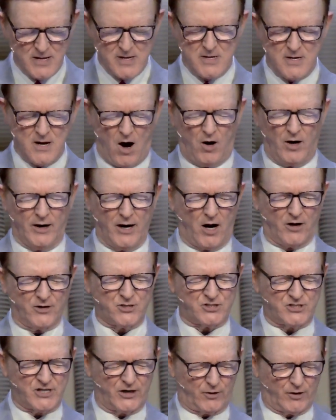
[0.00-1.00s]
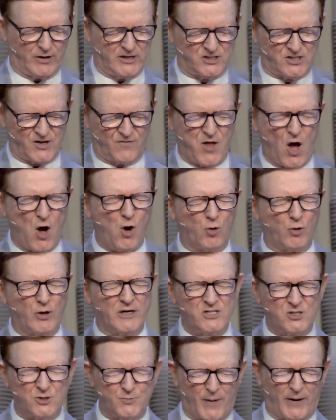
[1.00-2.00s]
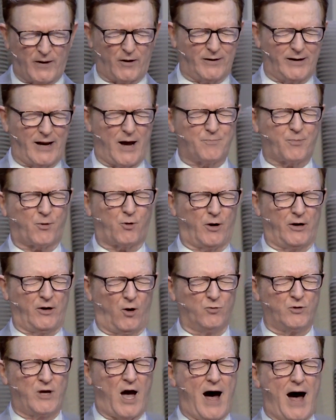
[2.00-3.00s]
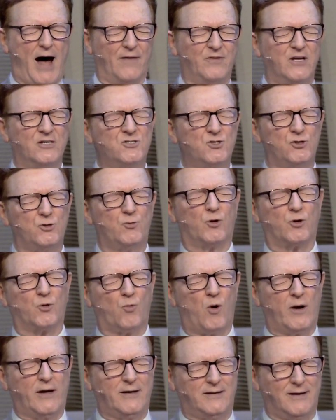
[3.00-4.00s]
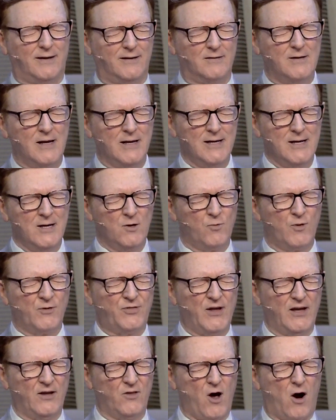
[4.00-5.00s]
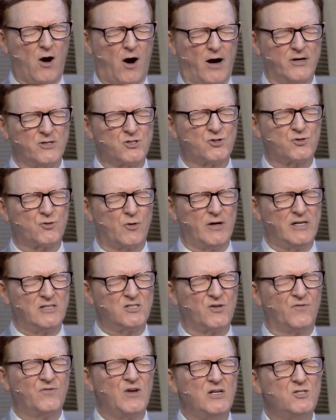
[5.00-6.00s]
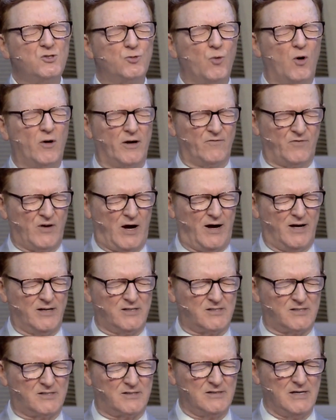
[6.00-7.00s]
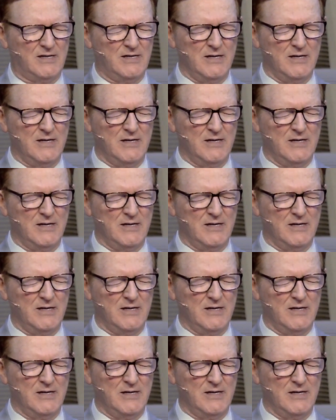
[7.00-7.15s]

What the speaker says: on our series of the Holy Spirit, I pray, oh God, that you would awaken within the heartstrings of each one of us